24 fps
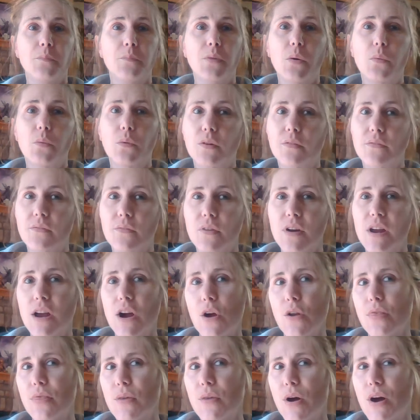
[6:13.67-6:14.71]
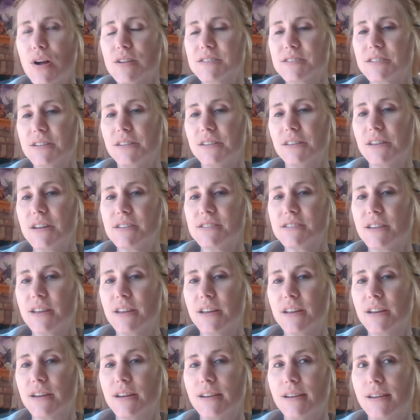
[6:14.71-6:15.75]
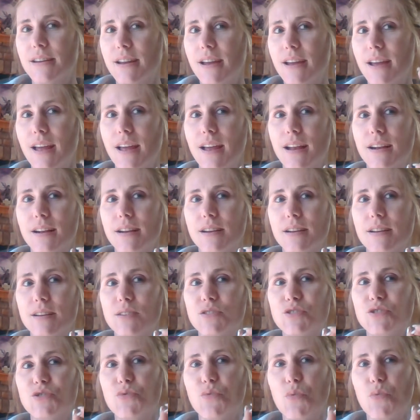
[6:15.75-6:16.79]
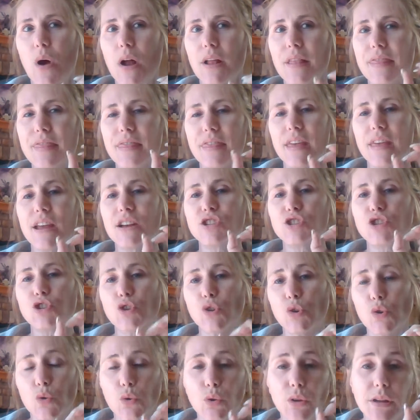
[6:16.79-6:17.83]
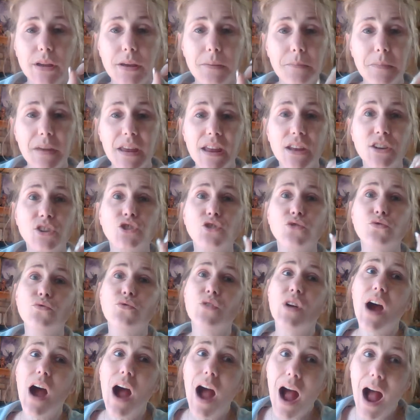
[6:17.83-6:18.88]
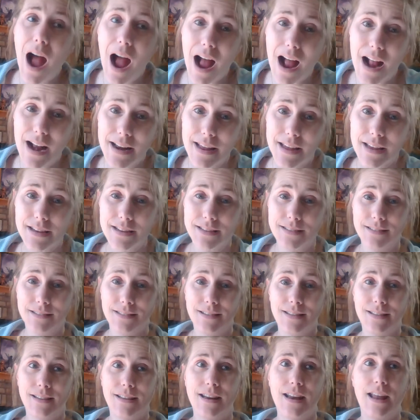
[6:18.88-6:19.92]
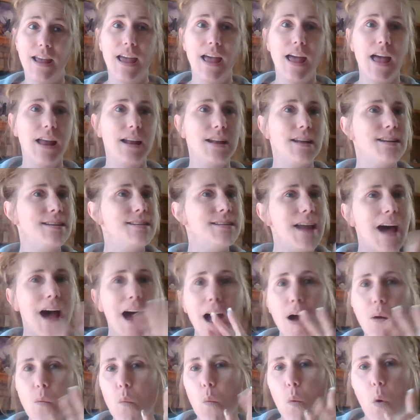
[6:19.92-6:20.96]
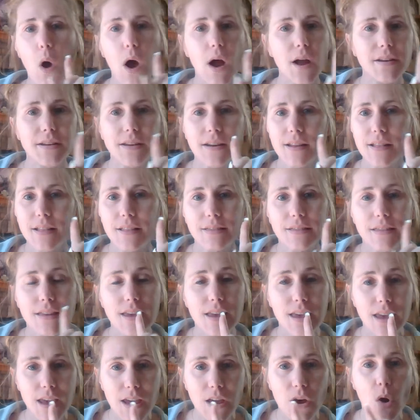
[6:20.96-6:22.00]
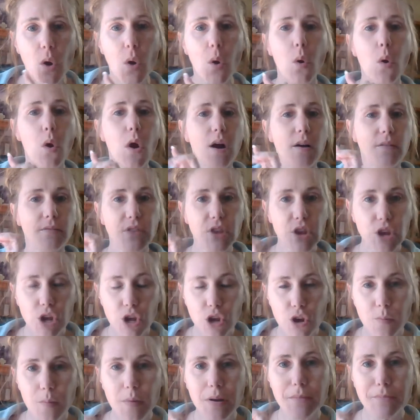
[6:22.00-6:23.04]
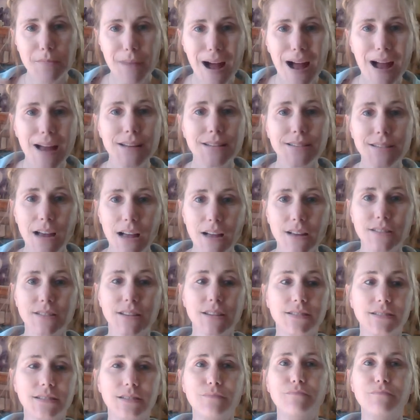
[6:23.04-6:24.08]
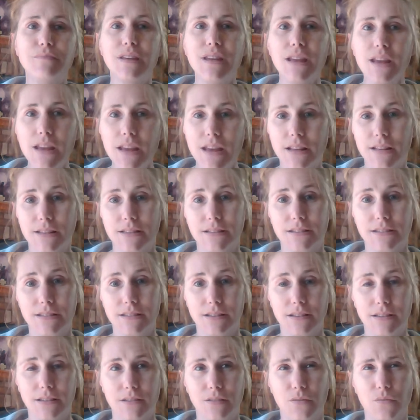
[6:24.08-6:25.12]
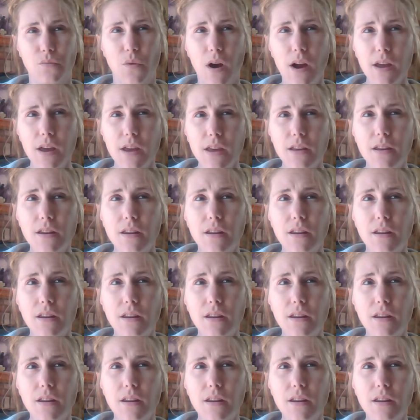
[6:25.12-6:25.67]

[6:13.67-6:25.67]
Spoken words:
But we're freeing our thoughts to listen to what things truly mean to God, not what the ego of the human mind tells us it means, right?